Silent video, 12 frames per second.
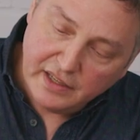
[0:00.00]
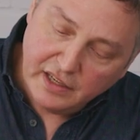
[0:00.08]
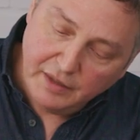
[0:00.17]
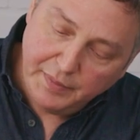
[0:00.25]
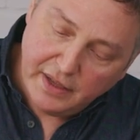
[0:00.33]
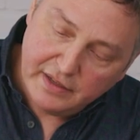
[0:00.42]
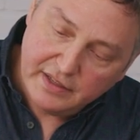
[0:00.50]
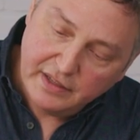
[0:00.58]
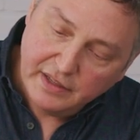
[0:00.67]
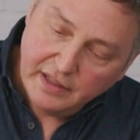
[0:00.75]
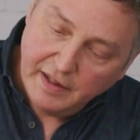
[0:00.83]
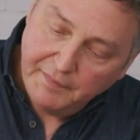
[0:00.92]
a little bit
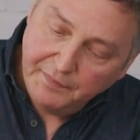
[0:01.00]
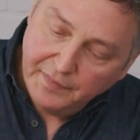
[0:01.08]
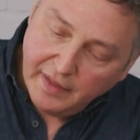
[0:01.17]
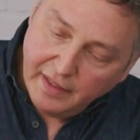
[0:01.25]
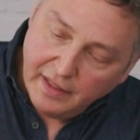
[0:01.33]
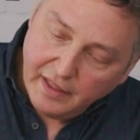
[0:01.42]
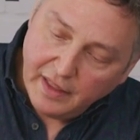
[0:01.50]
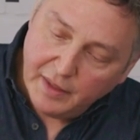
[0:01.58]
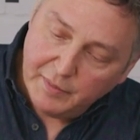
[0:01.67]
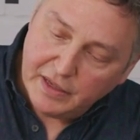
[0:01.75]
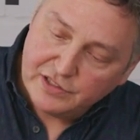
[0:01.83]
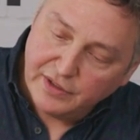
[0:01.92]

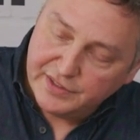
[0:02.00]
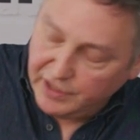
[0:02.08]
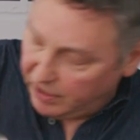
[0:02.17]
and make sure it's